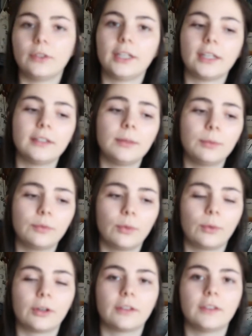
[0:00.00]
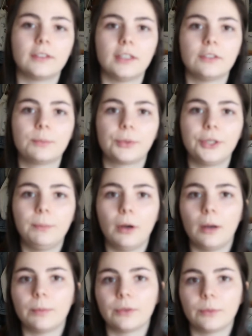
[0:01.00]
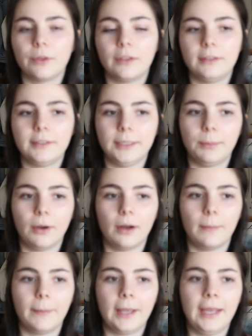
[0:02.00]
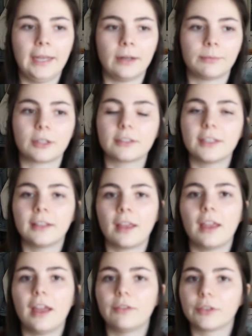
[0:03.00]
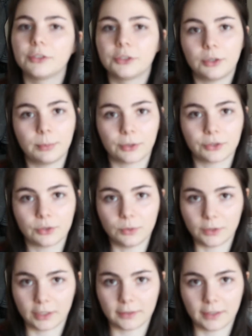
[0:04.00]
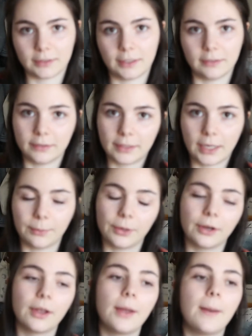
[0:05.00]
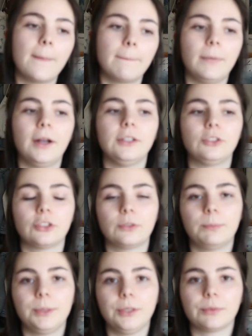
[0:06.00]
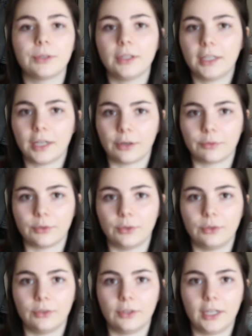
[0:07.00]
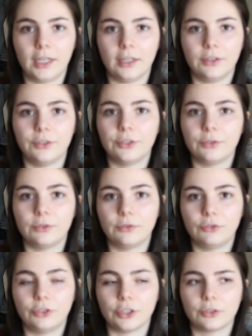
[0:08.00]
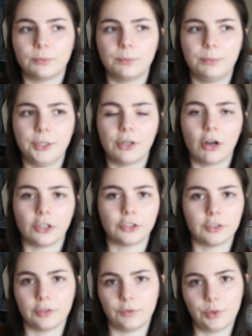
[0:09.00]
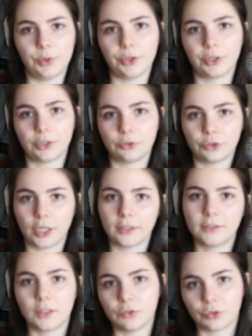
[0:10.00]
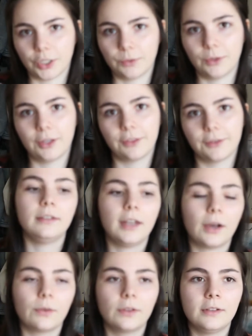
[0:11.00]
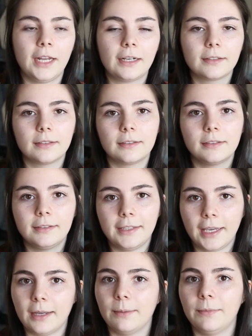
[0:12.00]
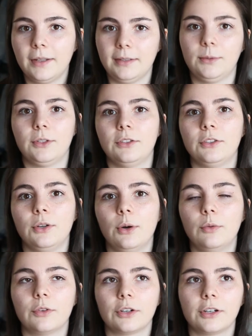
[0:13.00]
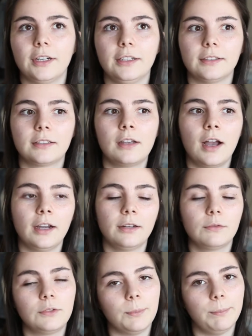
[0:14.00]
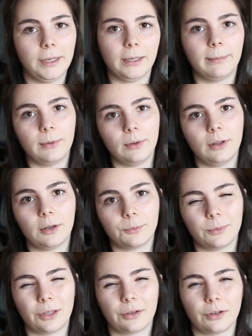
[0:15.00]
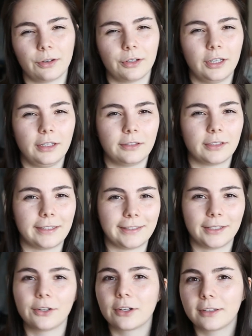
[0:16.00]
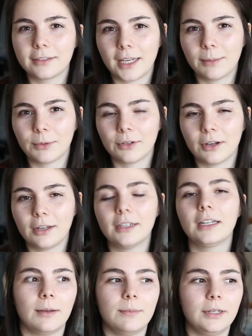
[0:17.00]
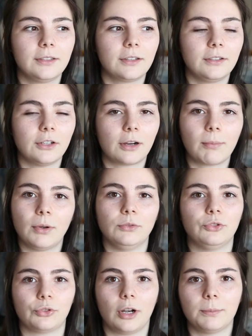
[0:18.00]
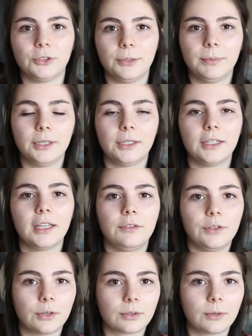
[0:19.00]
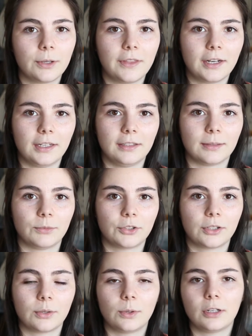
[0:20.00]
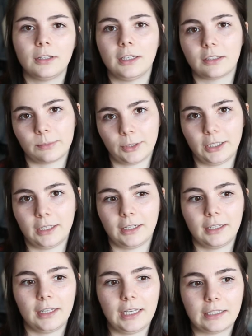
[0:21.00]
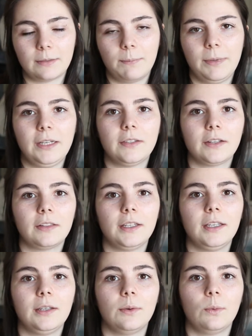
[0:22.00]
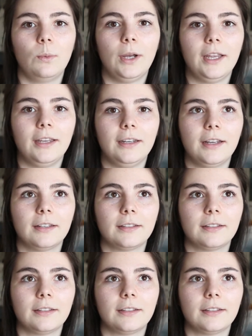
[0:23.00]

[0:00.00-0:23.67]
like I said before, this is pretty popular within Depop, and I'm not saying that every single person who does this is a scammer, but just be really careful and just be cautious of who you're going to trust and trade with. Now, the next scam that I wanted to go over is kind of debatable on whether it's considered a scam or not. I'm basically talking about dropshipping. If you don't know what that is, I'm just going to quickly explain it. It's basically when